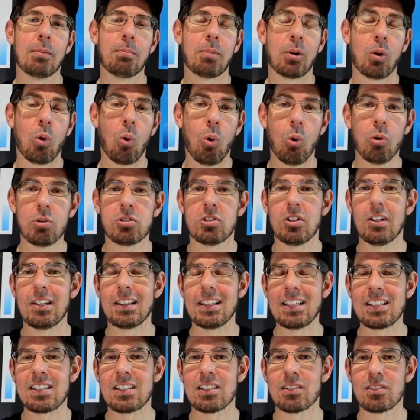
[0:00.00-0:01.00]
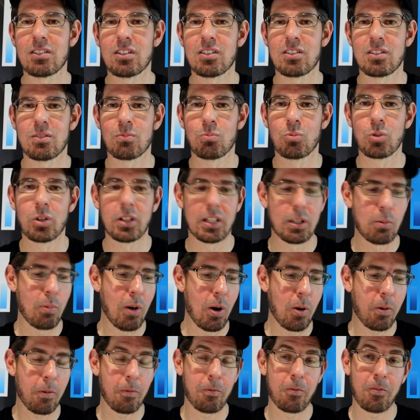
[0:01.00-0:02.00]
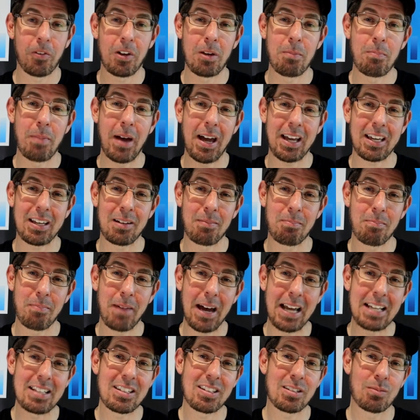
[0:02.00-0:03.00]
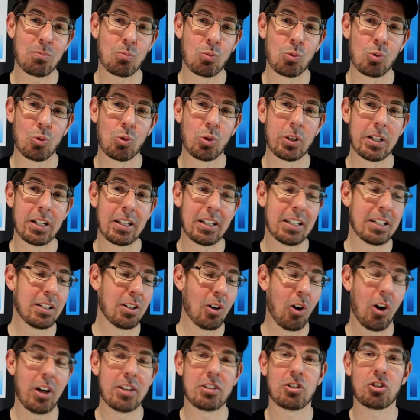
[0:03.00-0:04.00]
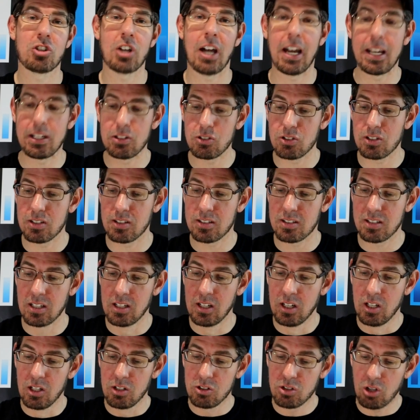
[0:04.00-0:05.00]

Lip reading: but also listened to some really welcome feedback and made some really nice changes.